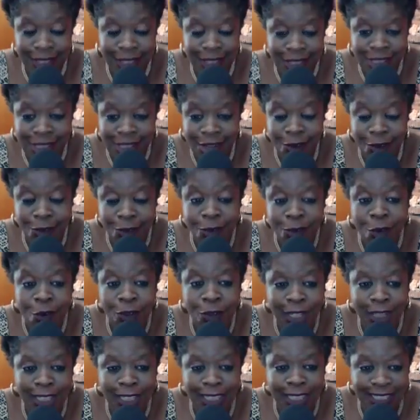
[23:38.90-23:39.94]
So
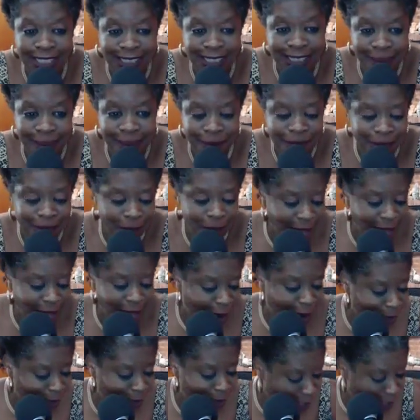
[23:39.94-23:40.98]
call it in and let me know that.
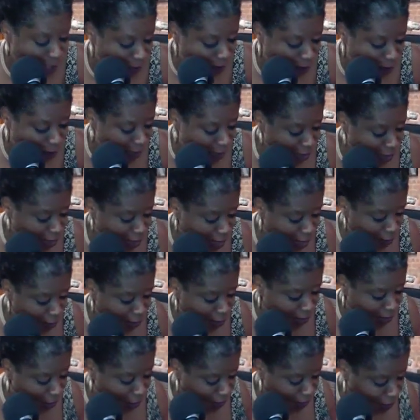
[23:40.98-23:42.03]
I would love to. I
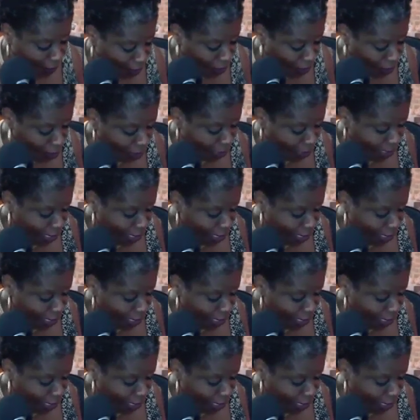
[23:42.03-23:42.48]
would love to know.